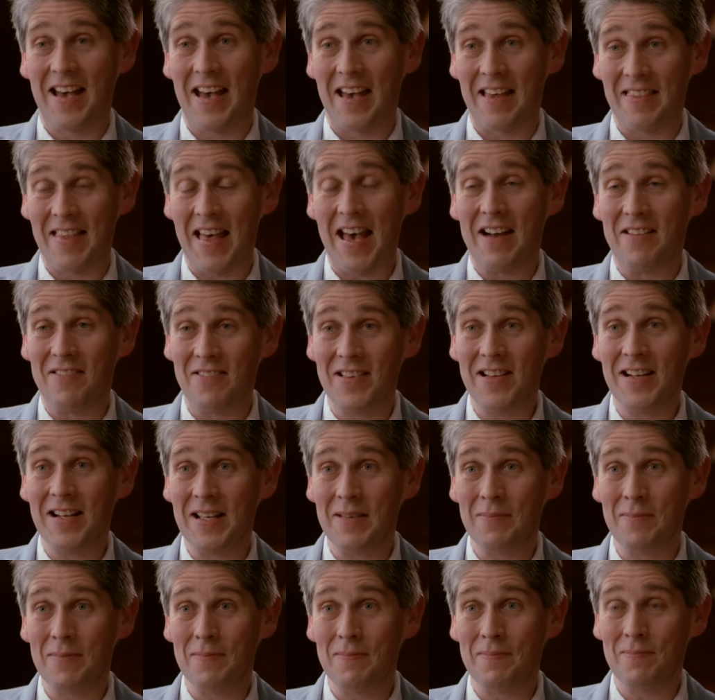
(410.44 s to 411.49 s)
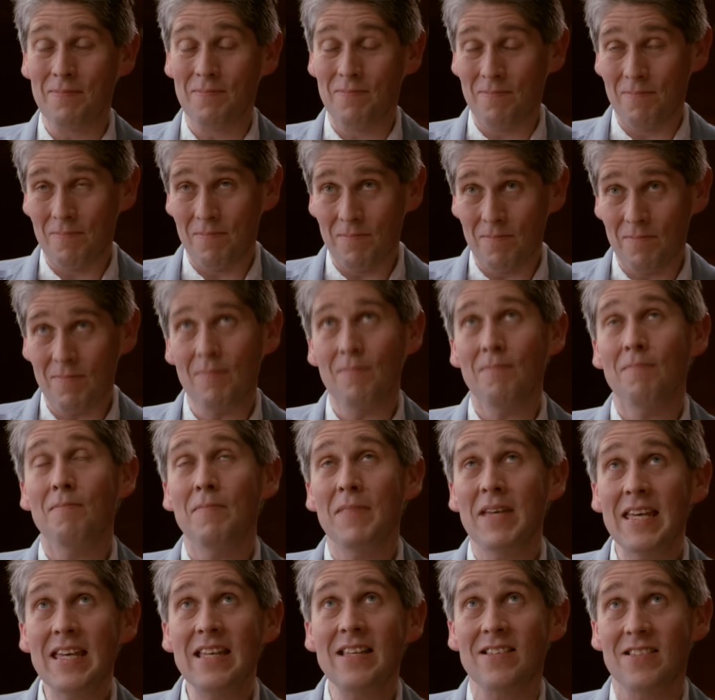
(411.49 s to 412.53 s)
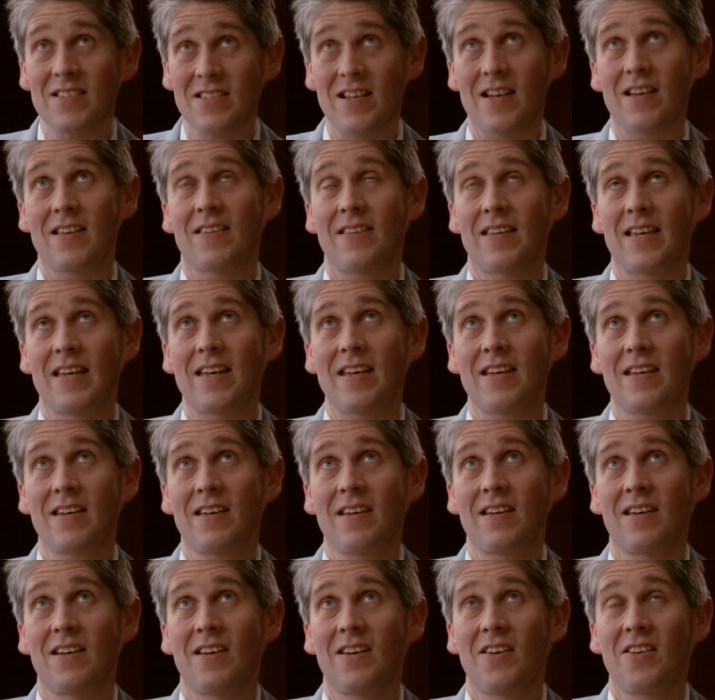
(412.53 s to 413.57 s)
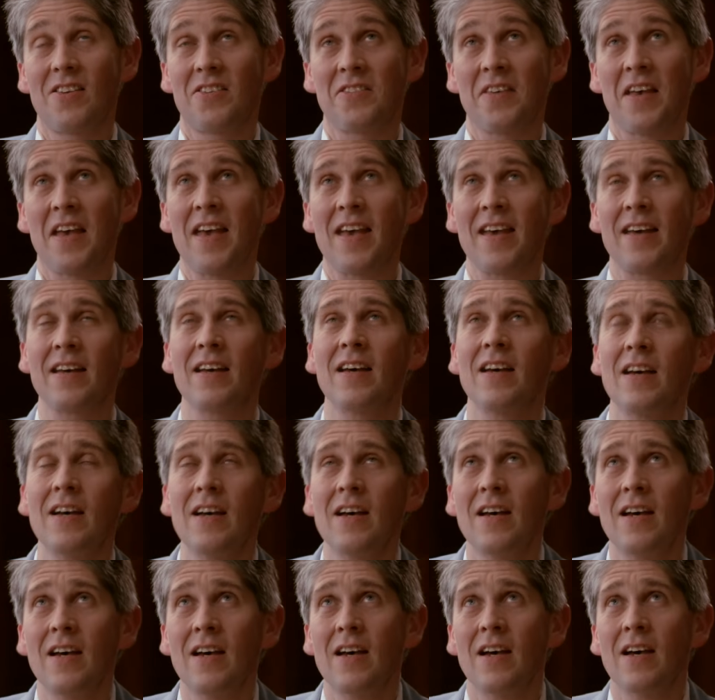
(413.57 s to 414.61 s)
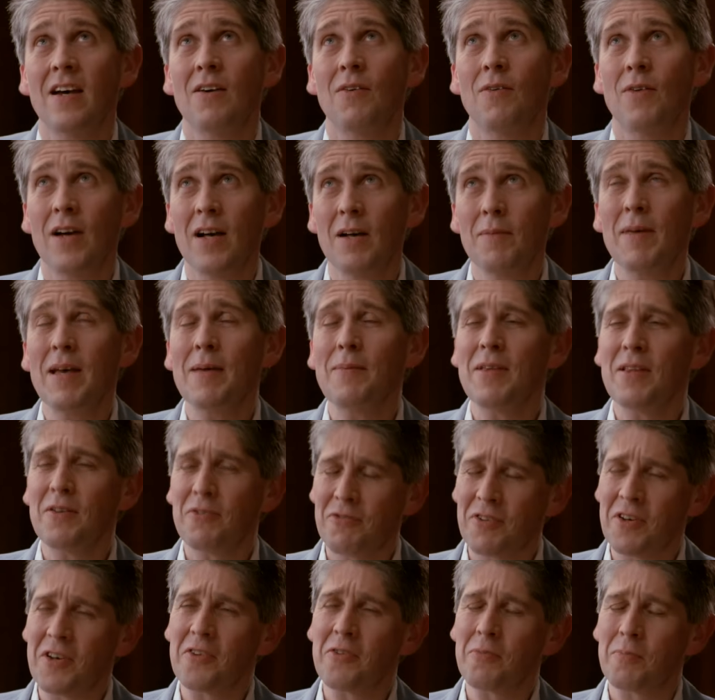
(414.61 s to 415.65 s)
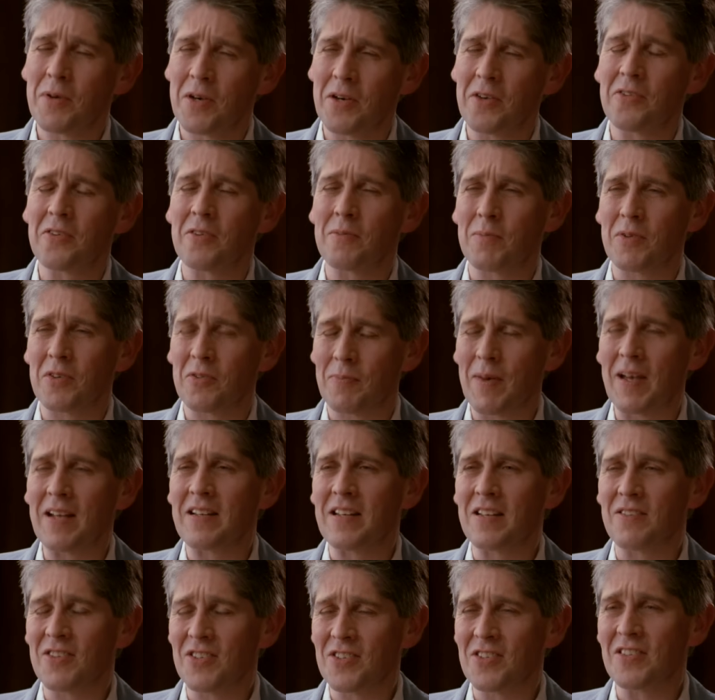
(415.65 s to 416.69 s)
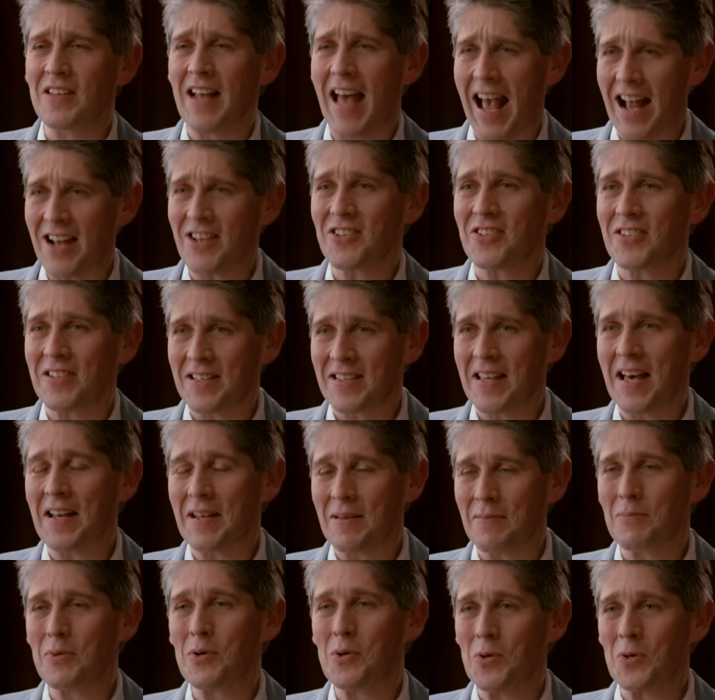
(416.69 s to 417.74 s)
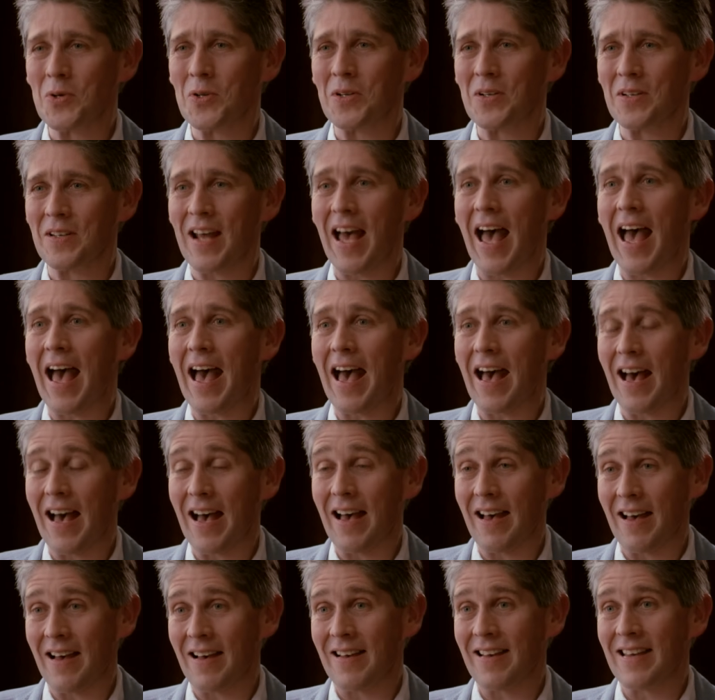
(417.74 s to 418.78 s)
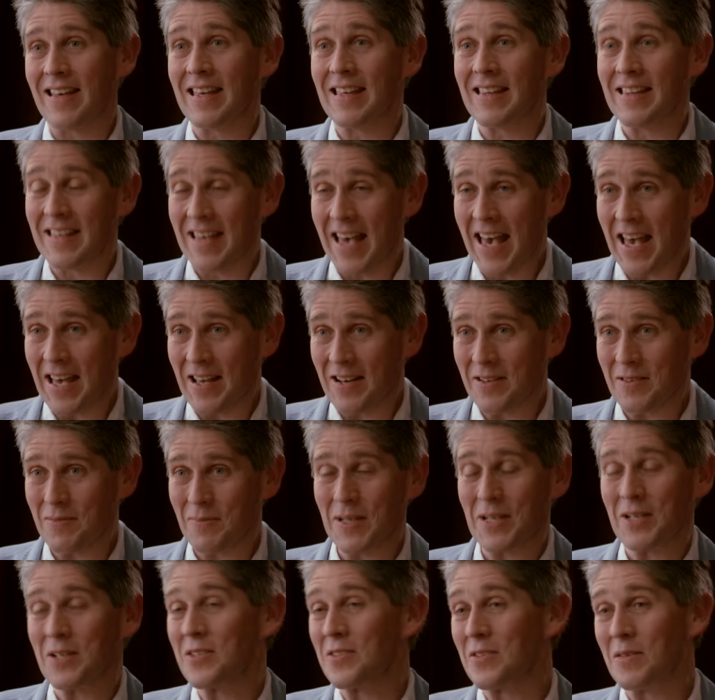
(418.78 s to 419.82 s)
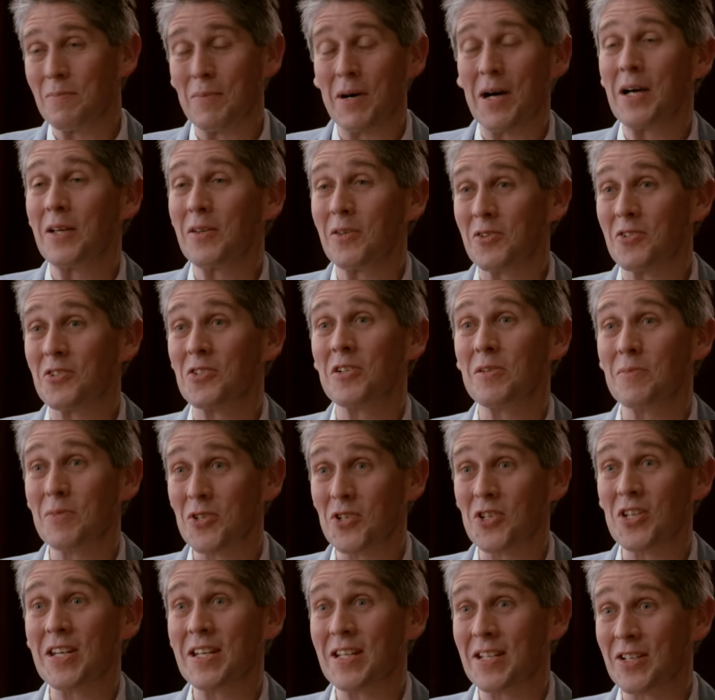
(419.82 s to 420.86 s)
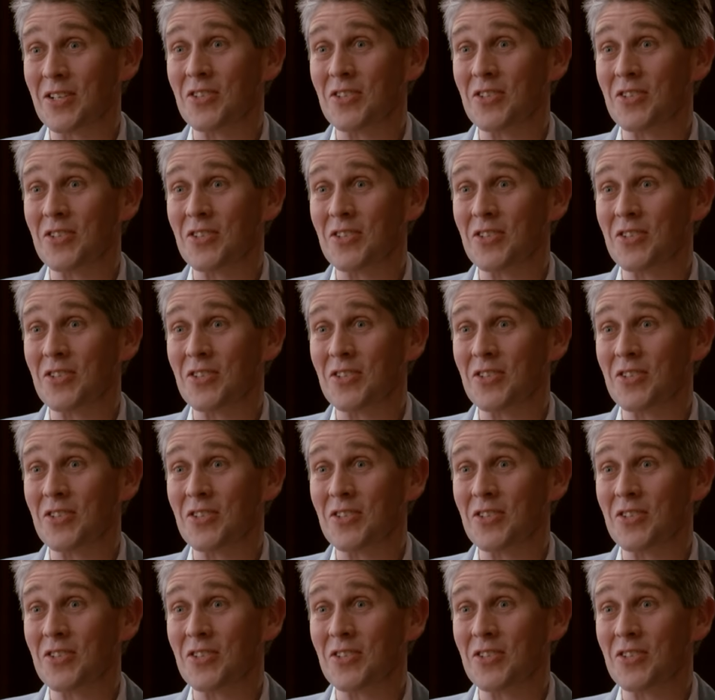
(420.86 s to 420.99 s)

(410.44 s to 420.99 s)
And that really means, I think, saying, well, maybe the first-person perspective isn't actually that important in the end because the biological machine